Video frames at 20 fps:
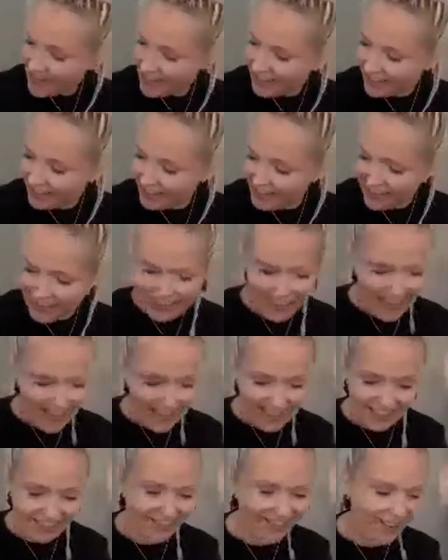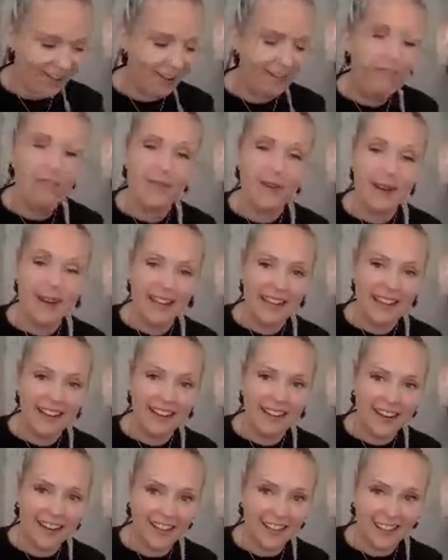Costel has a very funny
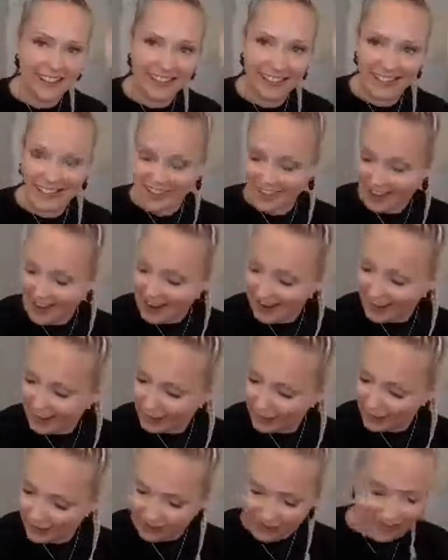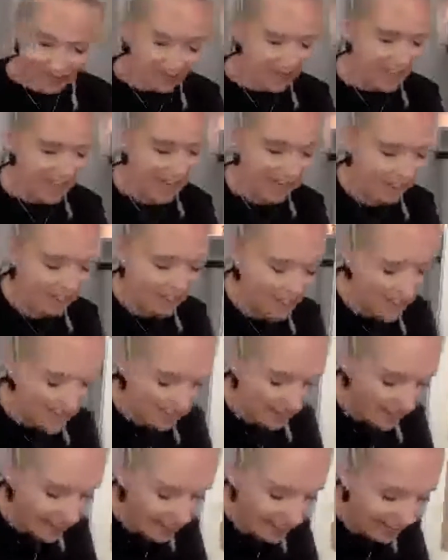art channel as
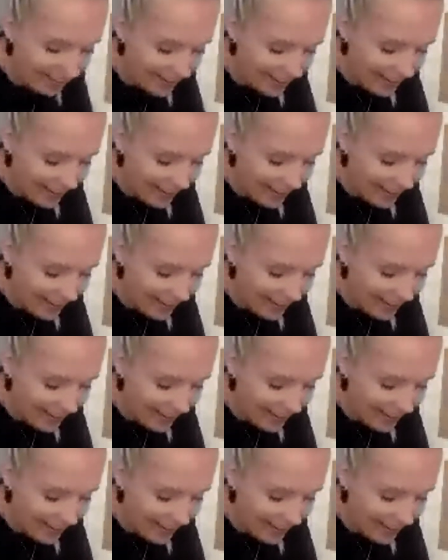well.